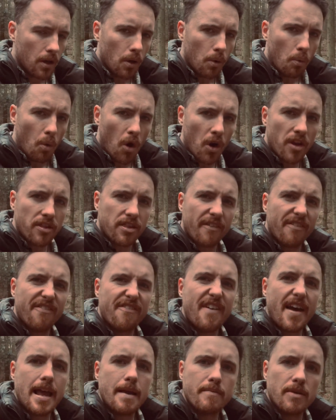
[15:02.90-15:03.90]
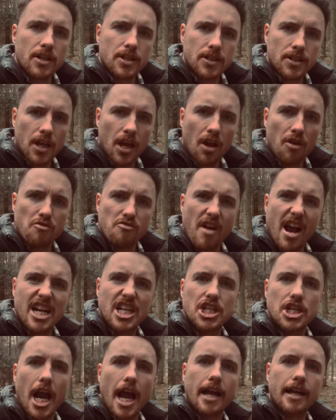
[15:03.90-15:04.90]
one of the famous Red
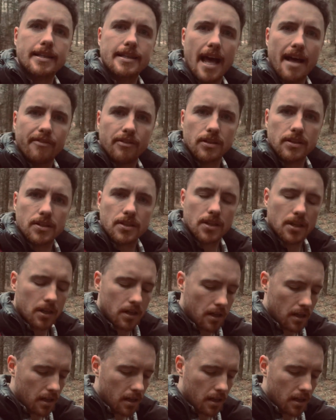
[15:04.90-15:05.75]
Shank Devils